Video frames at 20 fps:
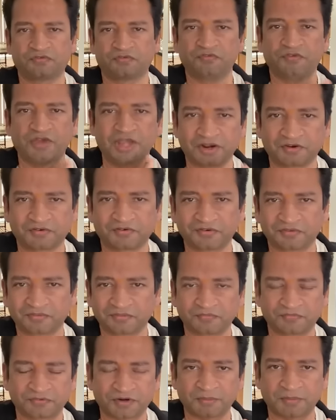where
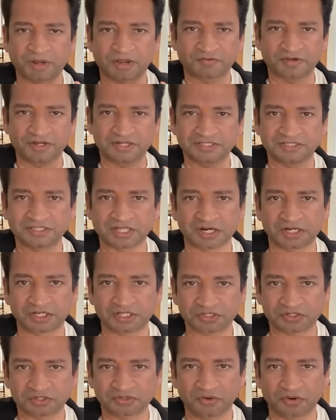from Afghanistan
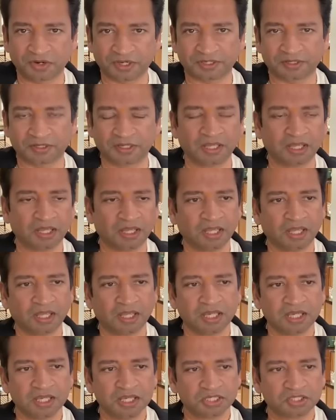it is going.
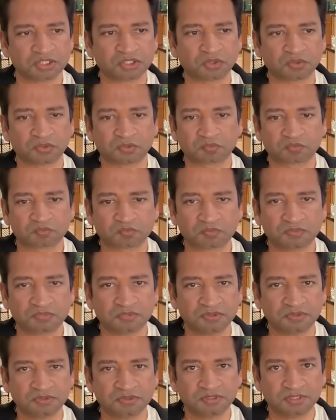So
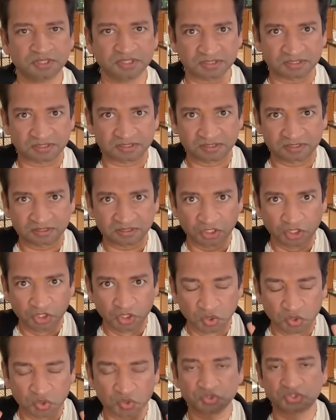this
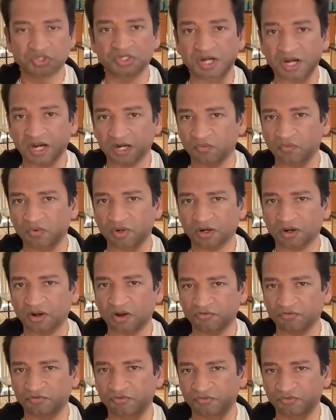huge network
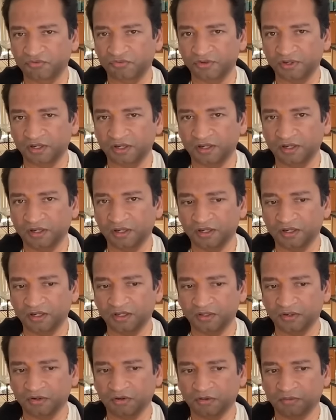of
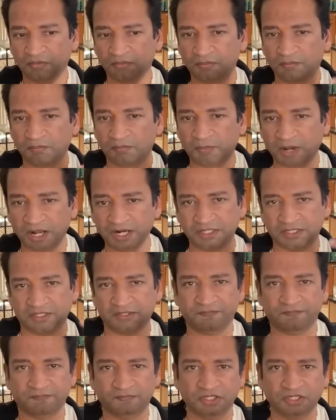money,